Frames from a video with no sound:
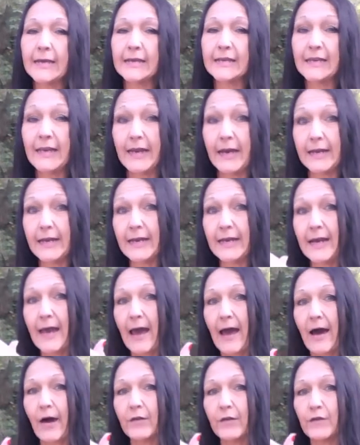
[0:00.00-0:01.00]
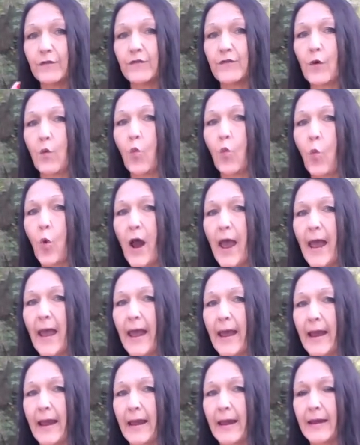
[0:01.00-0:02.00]
getting out of the
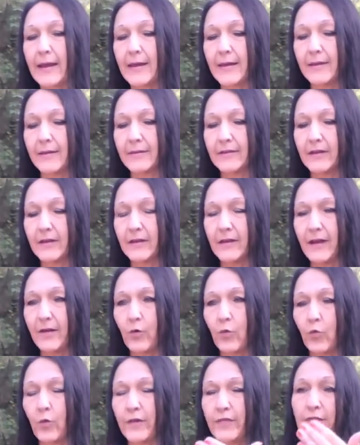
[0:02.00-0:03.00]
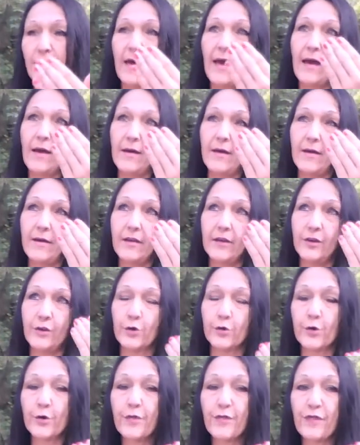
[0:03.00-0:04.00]
way with
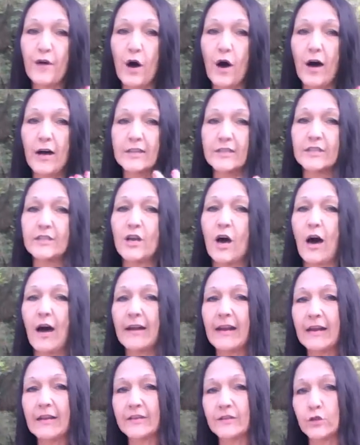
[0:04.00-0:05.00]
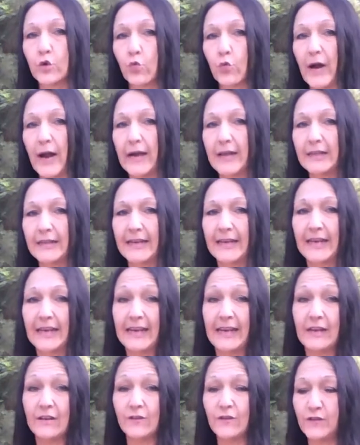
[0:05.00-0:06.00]
your thoughts not directly
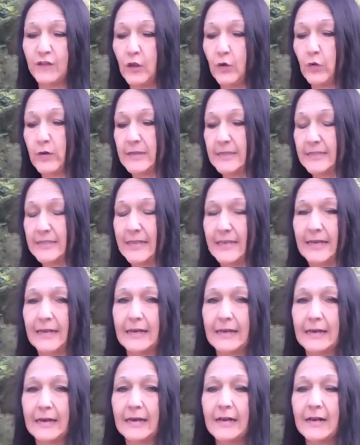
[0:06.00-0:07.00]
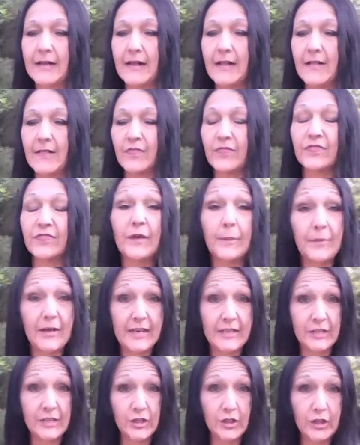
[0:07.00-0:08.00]
influencing the
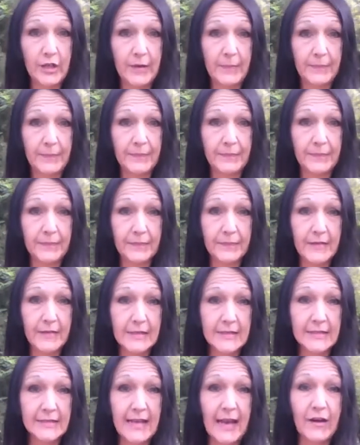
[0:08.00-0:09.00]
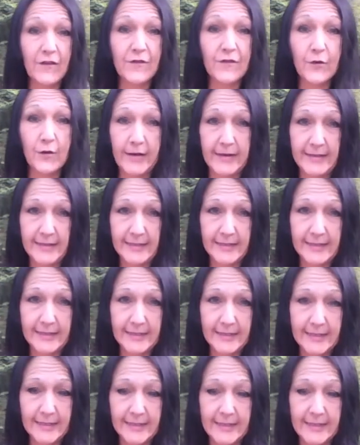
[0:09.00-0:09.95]
pendulum. Say, for instance,